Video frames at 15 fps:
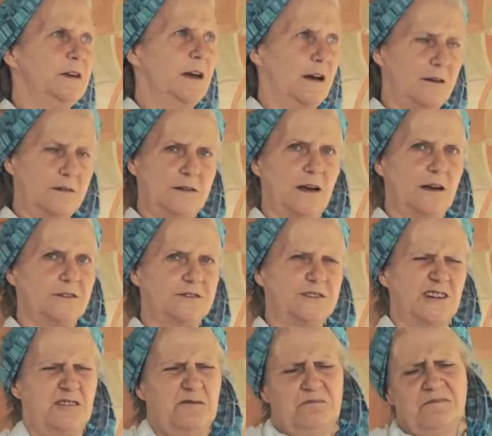Yeah.
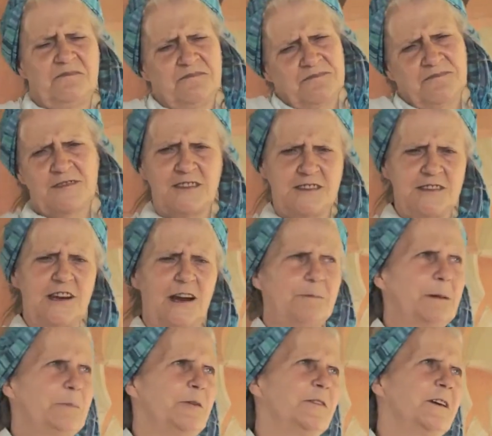So,
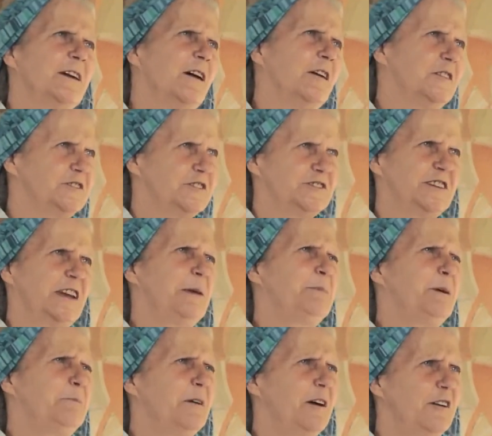people think, oh, it's just a
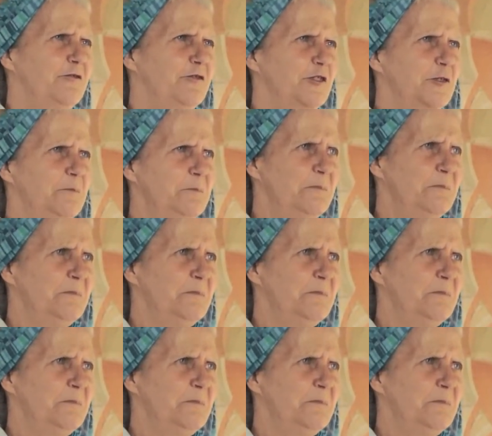hippie perfume.